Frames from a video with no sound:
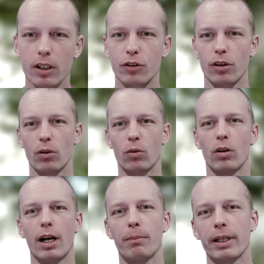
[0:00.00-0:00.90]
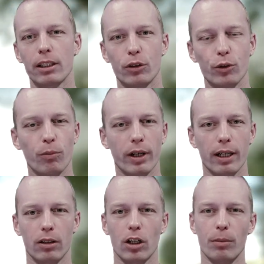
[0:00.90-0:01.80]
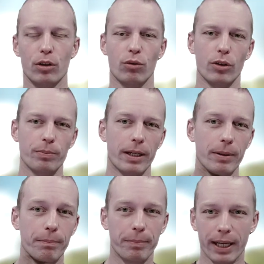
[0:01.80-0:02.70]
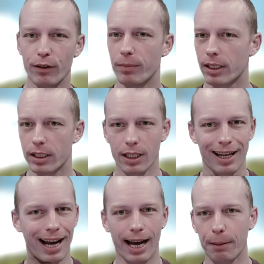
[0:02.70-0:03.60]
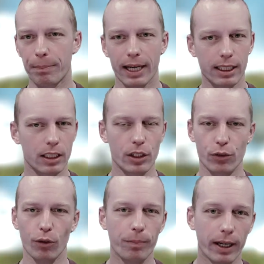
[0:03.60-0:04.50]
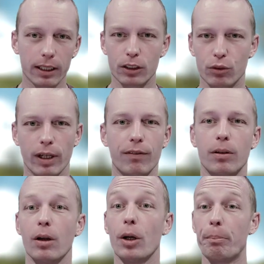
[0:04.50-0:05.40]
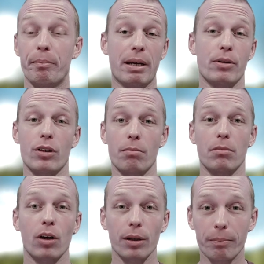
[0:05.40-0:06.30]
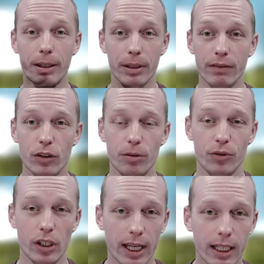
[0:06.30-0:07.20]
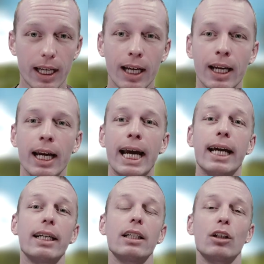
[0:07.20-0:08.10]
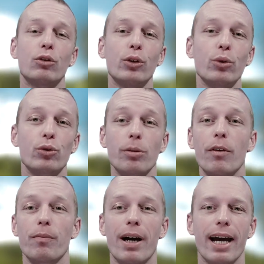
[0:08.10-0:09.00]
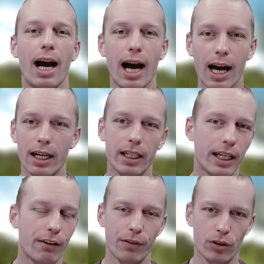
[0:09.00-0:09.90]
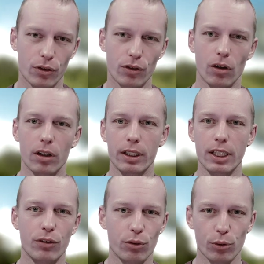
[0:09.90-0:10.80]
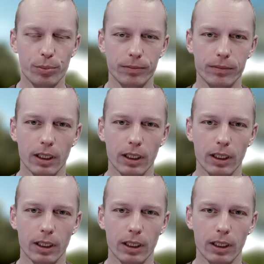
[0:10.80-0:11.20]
So I'll make a loop where I'll come across maybe pavement, hard-packed, soft-packed gravel, maybe some mud, maybe even some sand. And then I'll do some of my harder efforts on this loop.